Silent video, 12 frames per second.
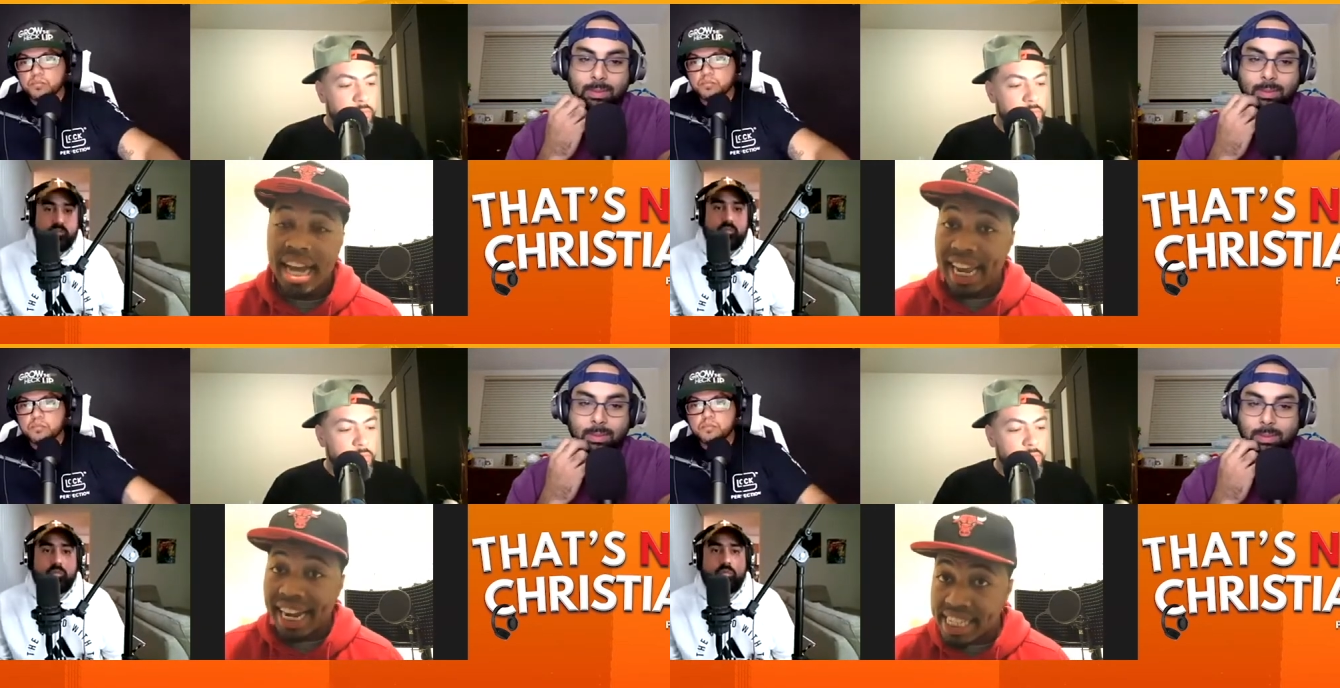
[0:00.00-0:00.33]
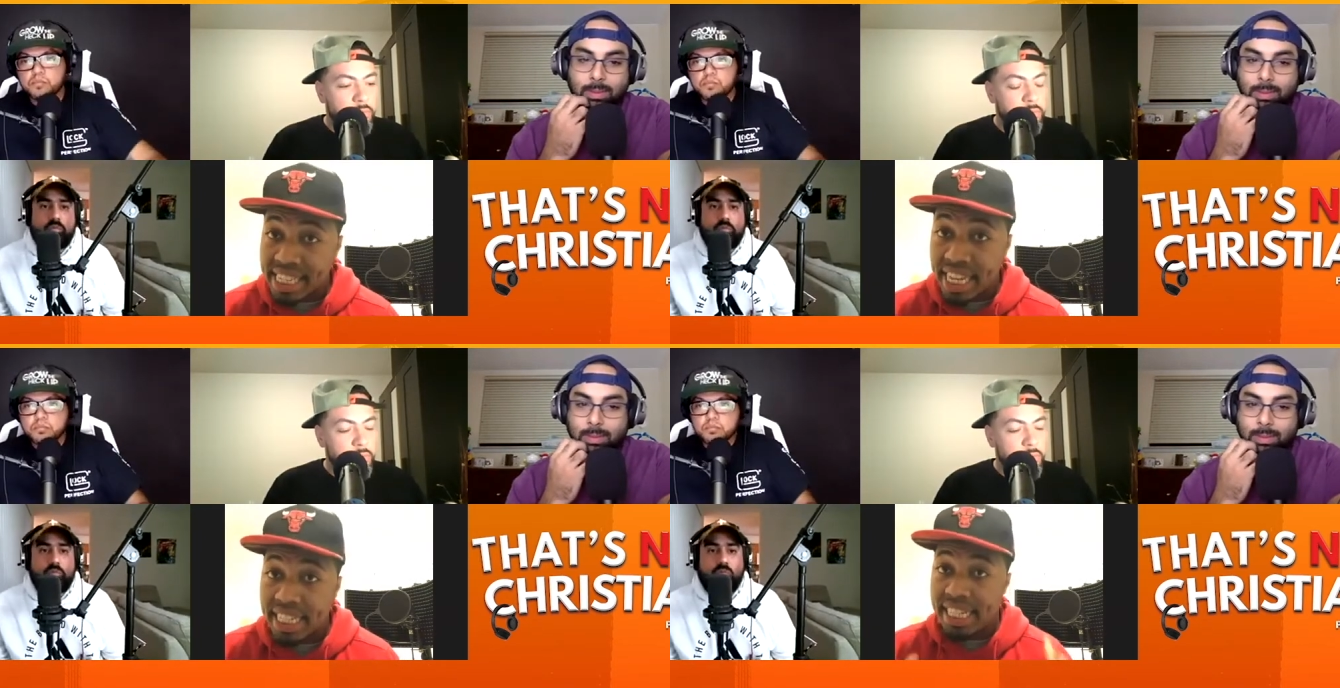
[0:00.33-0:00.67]
Speaker 1: like I
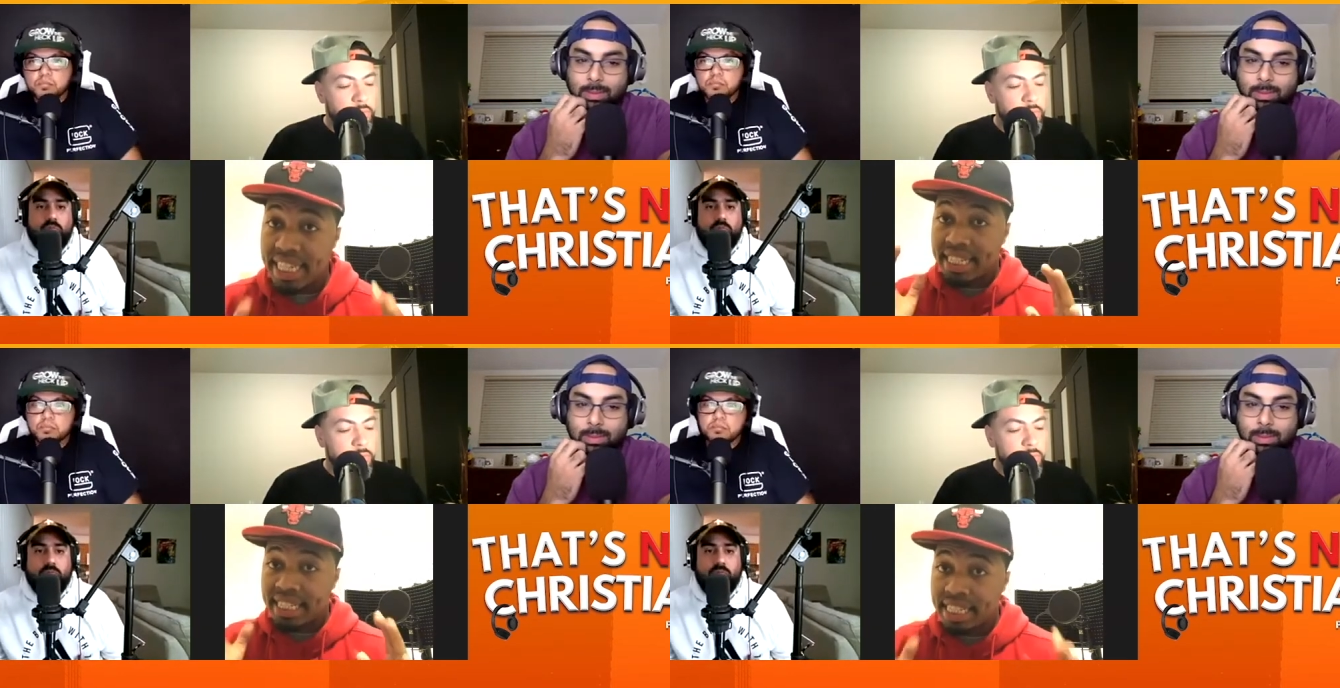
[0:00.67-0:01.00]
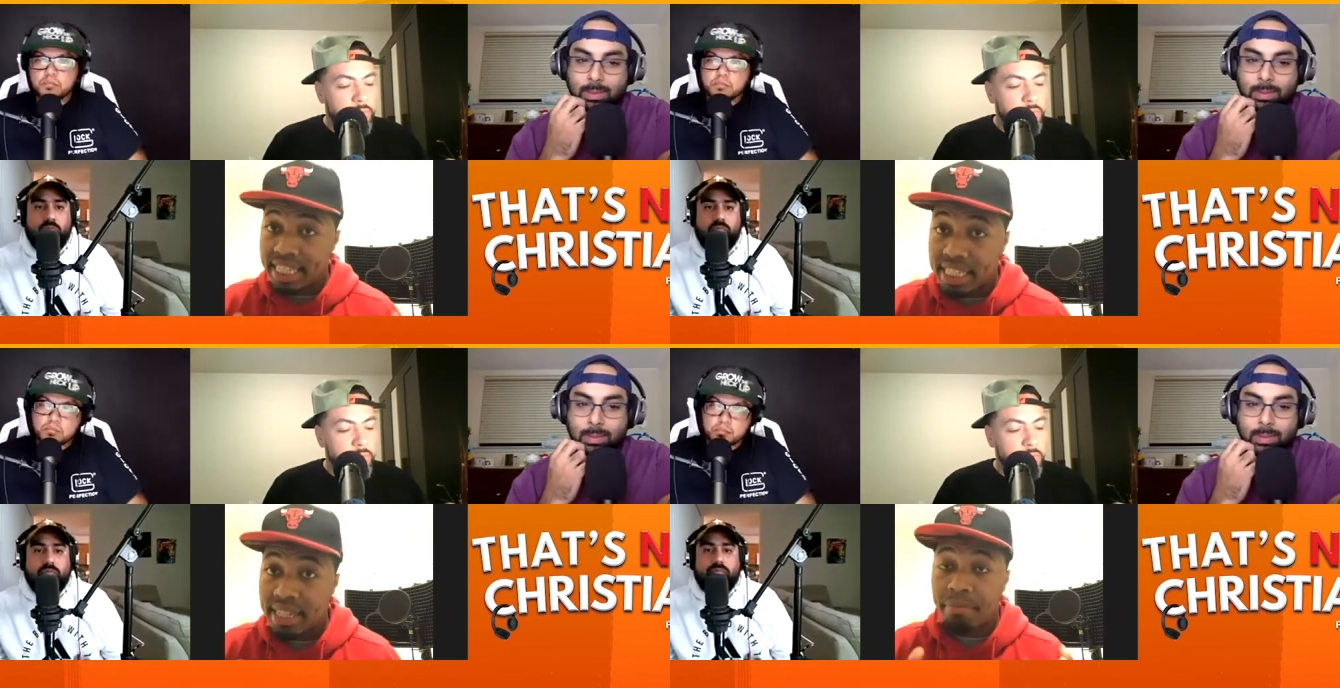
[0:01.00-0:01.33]
said, there's
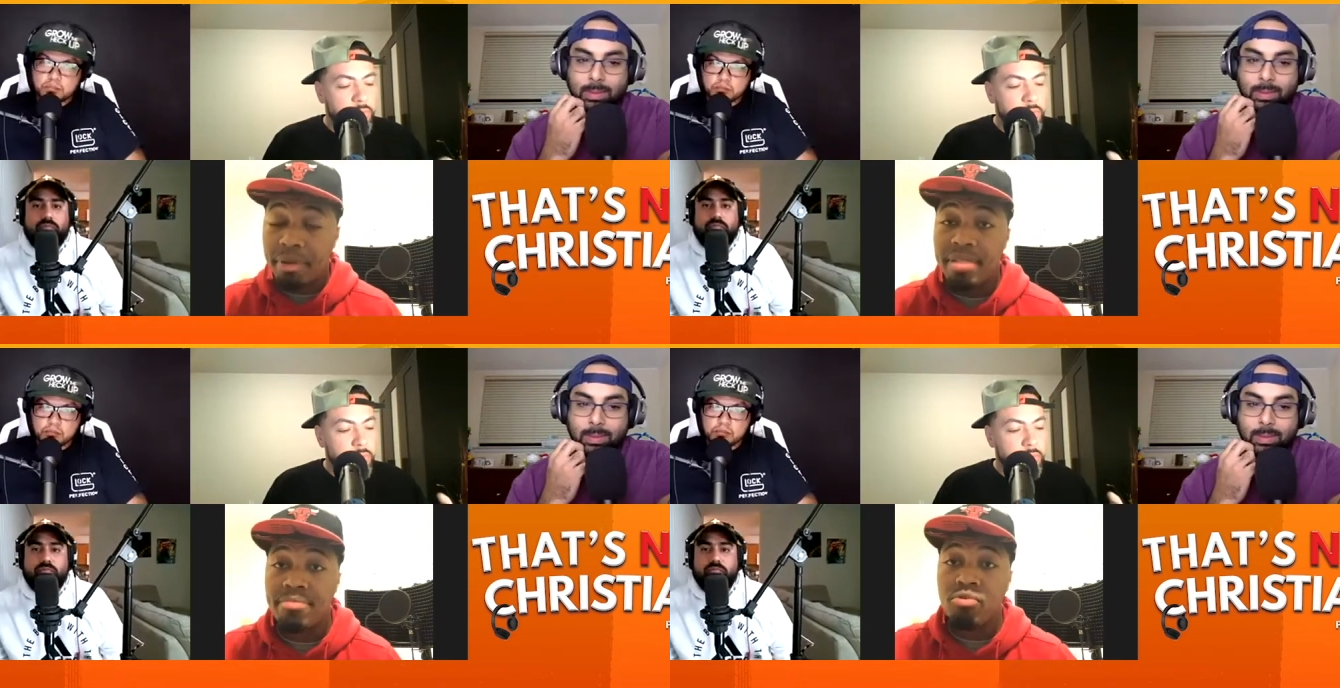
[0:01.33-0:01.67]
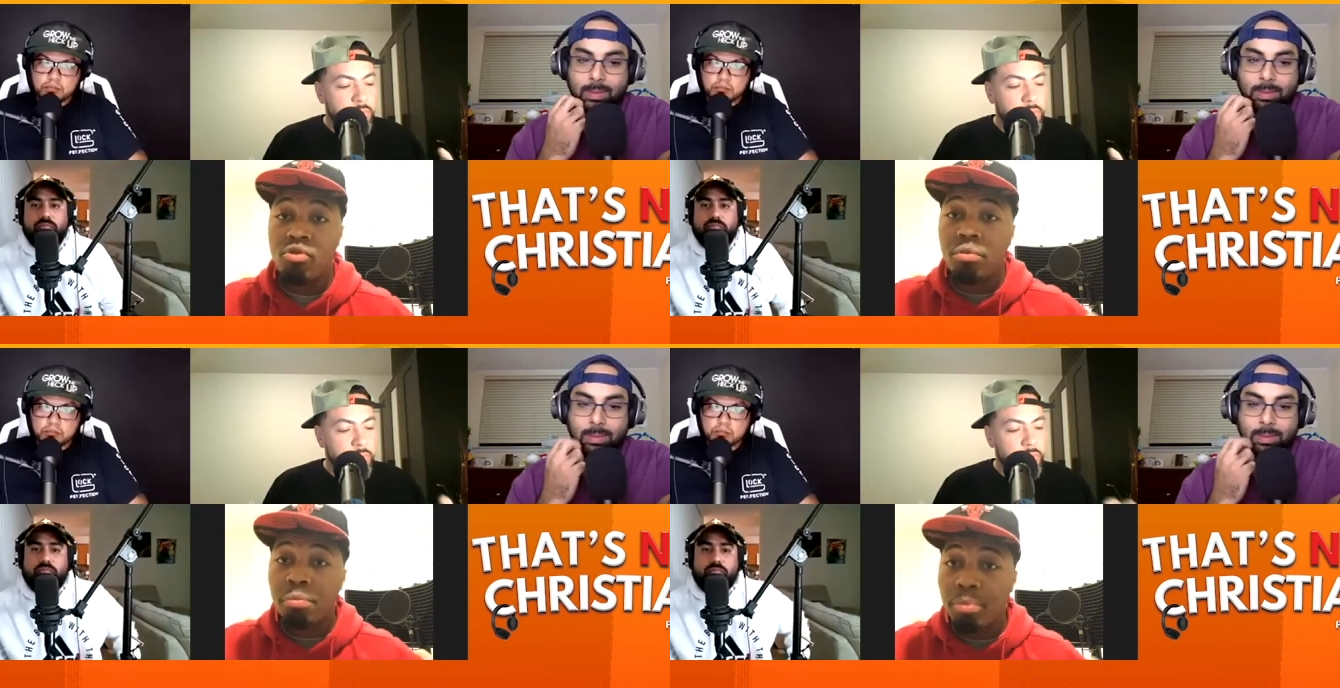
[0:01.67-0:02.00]
decent
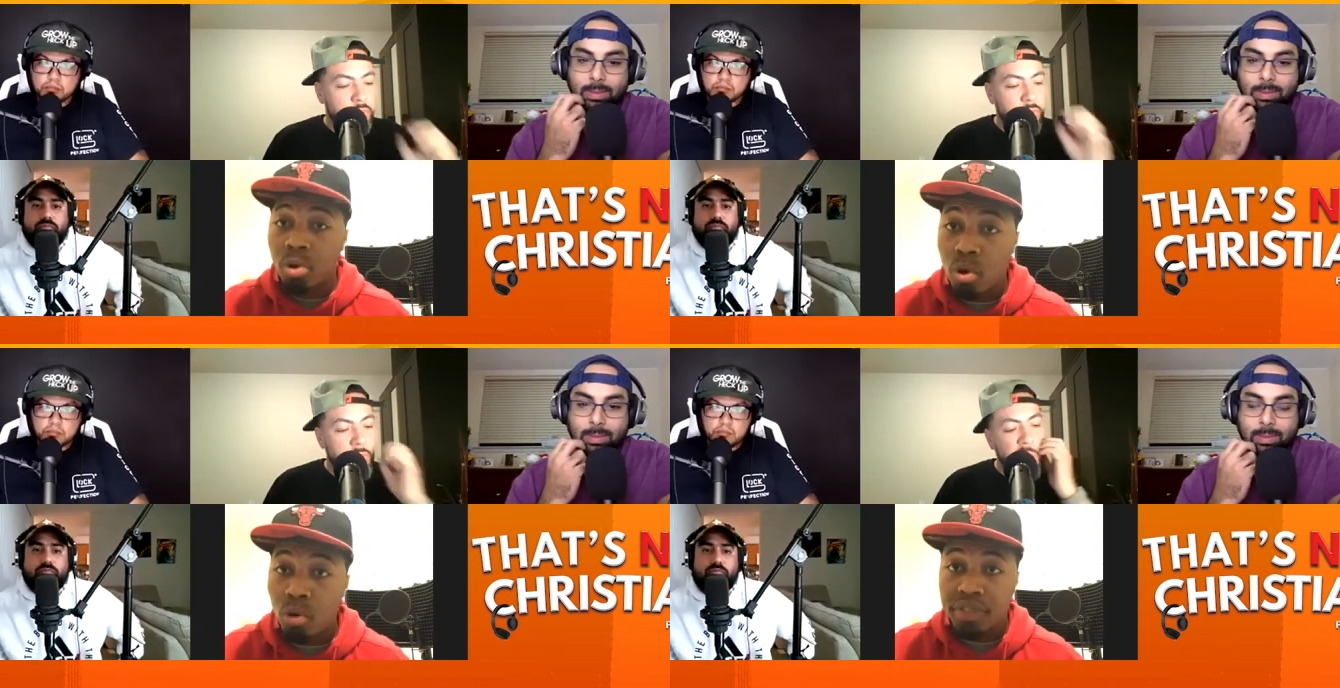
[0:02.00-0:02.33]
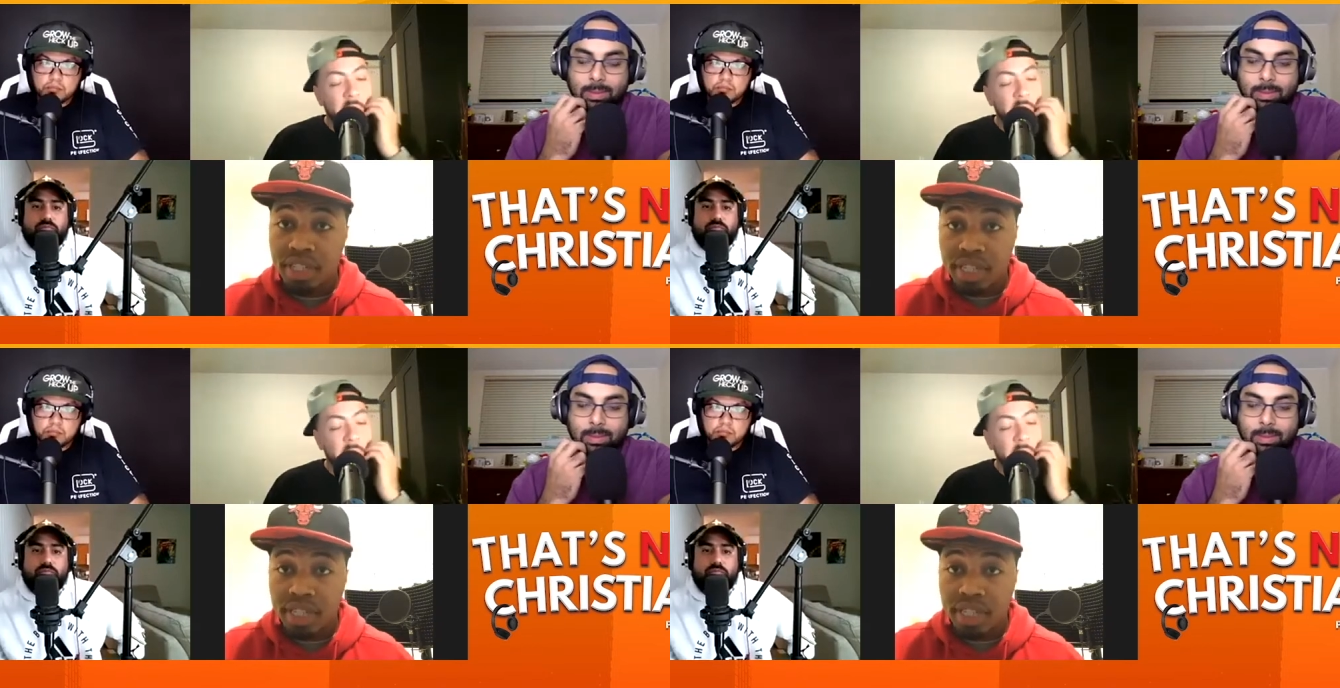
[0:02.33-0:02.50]
people on both